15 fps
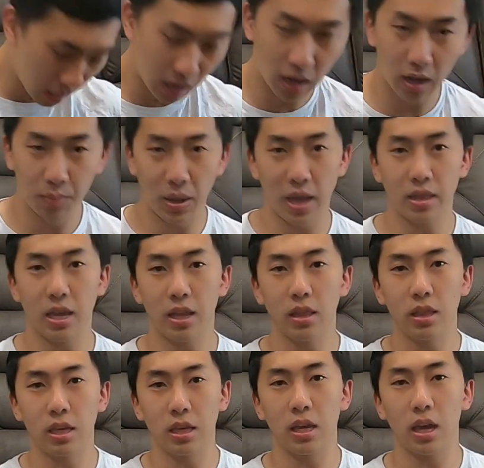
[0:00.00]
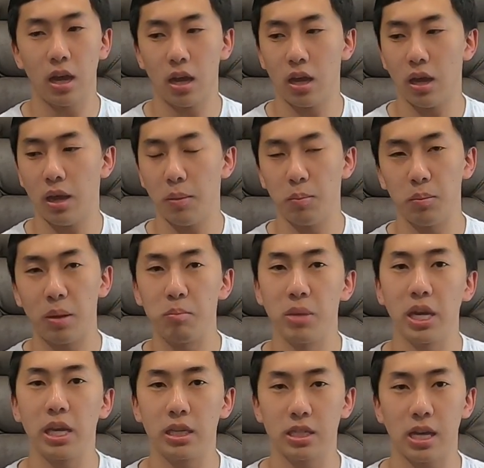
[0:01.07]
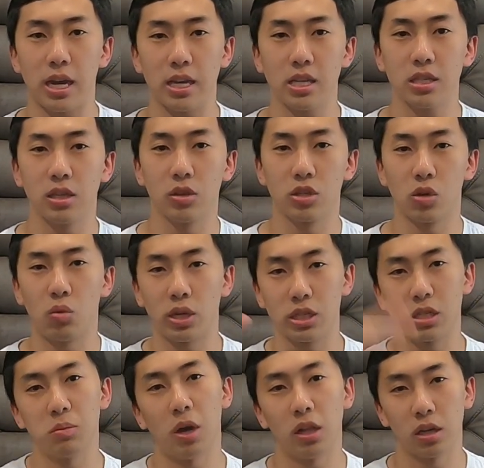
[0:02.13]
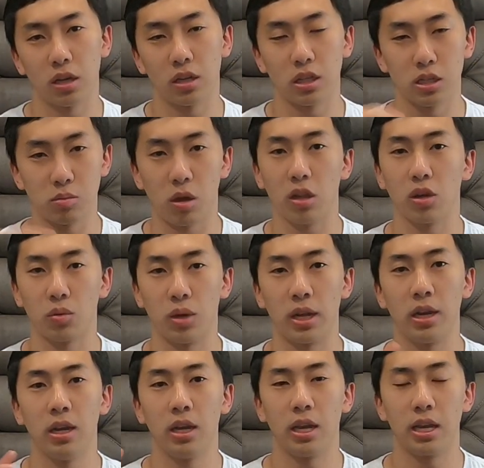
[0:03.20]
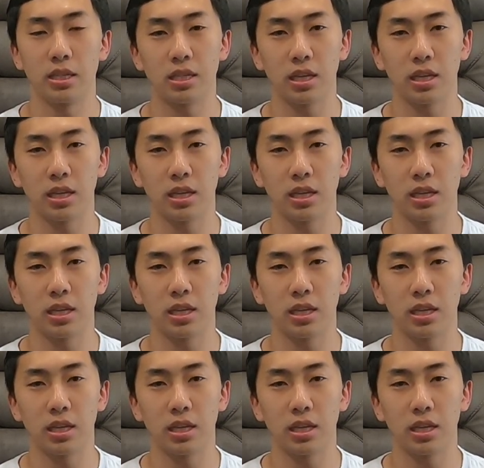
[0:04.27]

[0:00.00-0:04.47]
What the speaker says: And then the mini size, so one smaller, the smaller one, is